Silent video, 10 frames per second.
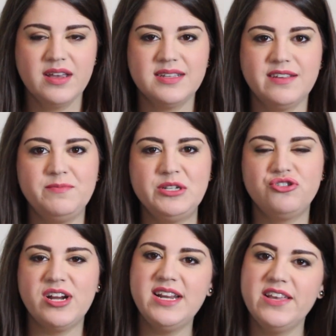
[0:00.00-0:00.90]
because I've been
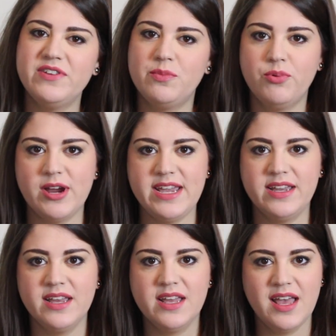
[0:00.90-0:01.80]
trying to give it a
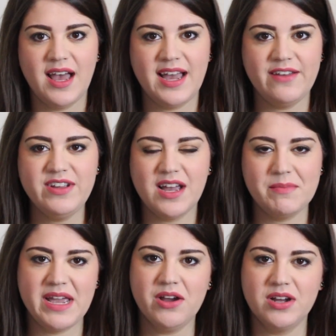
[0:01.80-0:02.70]
break. I haven't
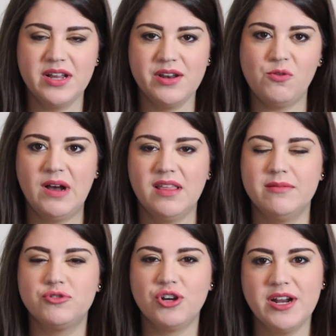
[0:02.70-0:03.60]
gotten my hair cut in a while
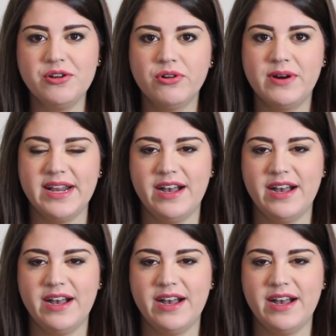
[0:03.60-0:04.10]
and I'm trying to grow it